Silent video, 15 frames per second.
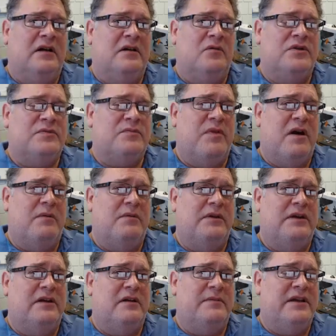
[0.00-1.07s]
was
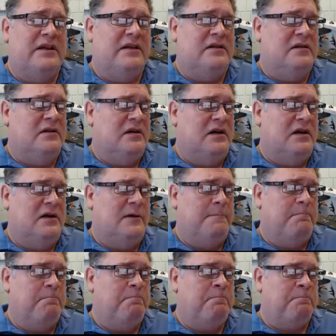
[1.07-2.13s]
probably going to be
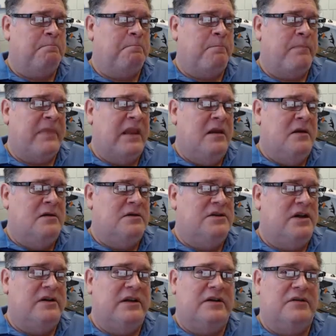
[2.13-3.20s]

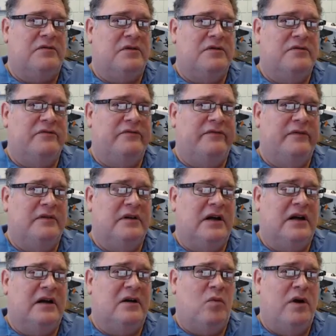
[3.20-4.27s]
tongue and groove
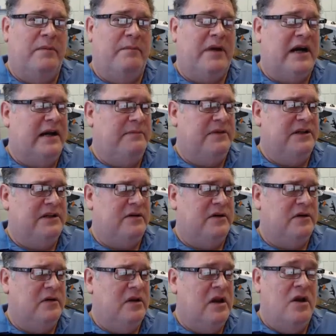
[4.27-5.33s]
1x
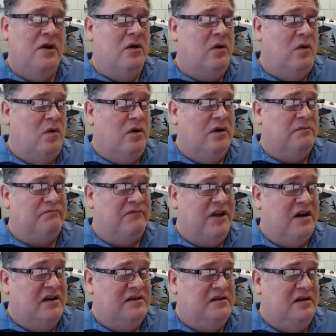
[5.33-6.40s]
material, or
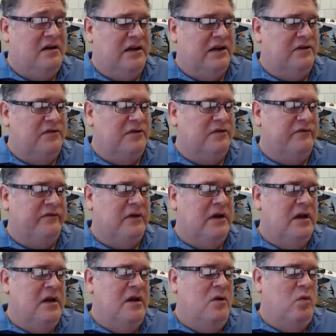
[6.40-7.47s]
non-tongue and groove
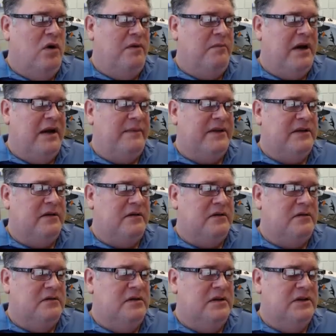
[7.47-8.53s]
1x
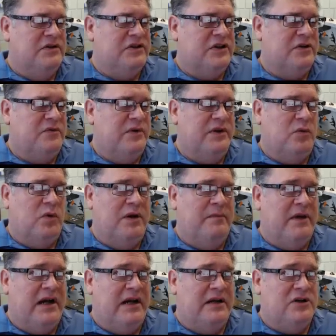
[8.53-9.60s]
material. So when the
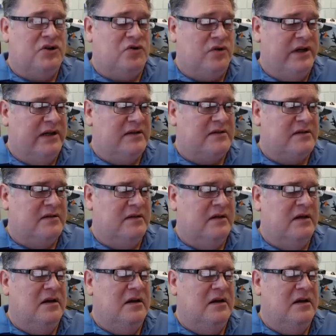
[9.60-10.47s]
1x shrinks